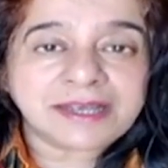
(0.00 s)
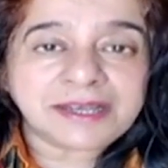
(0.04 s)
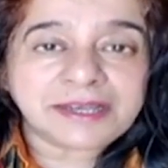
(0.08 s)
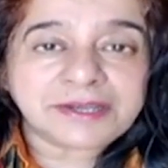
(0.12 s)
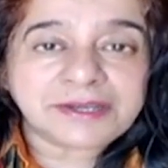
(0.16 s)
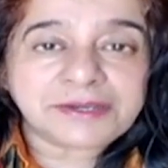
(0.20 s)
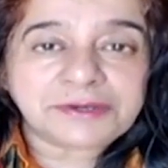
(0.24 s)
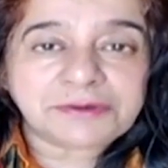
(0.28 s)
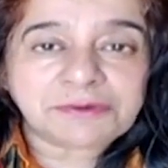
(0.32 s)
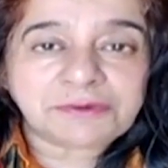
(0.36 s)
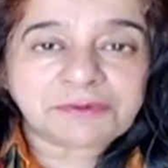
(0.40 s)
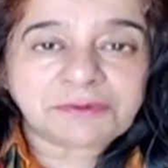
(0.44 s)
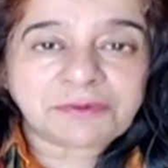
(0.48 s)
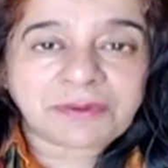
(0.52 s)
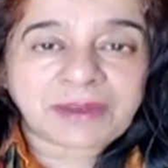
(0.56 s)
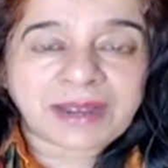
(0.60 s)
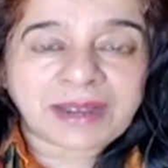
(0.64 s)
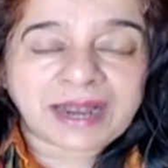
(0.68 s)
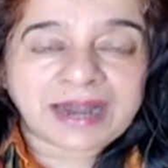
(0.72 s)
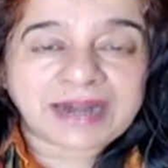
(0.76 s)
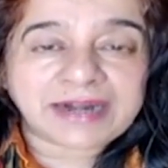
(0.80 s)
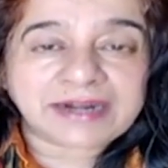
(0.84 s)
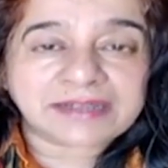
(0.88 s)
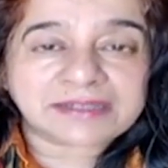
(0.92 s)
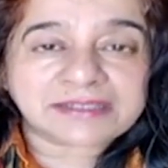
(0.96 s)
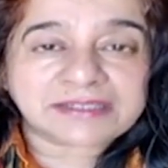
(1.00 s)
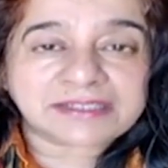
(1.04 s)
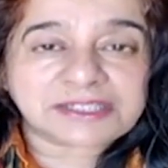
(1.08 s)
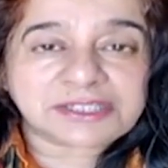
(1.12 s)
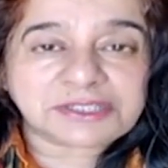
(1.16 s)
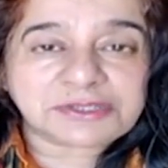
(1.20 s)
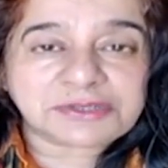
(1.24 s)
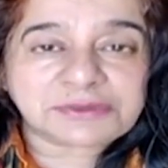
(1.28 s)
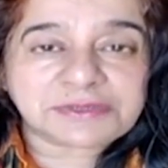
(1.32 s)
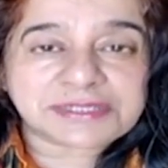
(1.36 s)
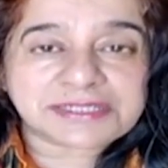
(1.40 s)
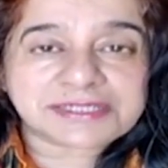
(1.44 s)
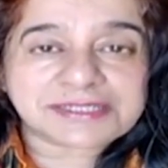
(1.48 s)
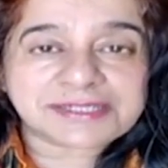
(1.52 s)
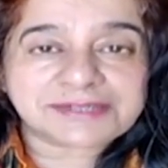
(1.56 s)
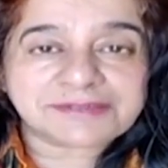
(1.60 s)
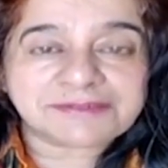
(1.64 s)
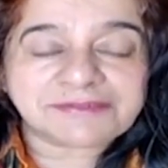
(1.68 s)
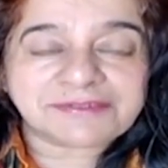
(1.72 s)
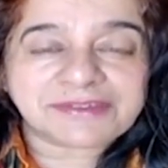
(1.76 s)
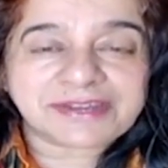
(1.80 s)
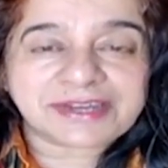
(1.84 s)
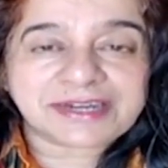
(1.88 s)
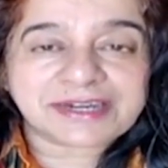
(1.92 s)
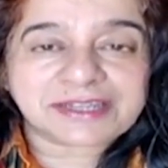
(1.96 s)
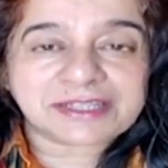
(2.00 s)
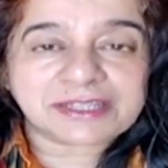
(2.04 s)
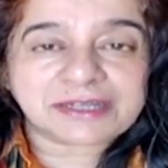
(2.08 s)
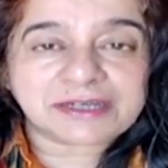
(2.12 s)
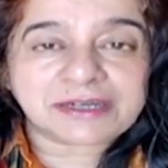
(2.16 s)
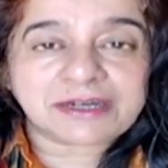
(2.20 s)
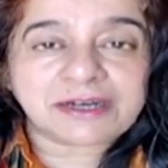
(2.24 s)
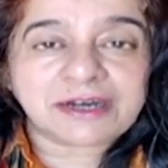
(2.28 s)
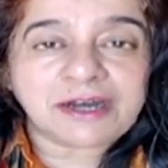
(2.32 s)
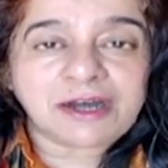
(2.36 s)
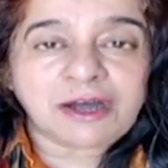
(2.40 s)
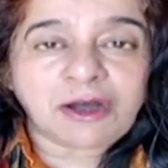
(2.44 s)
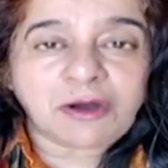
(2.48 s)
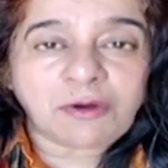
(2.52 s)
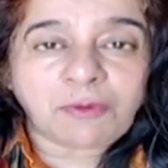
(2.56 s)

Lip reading: you had a situation where the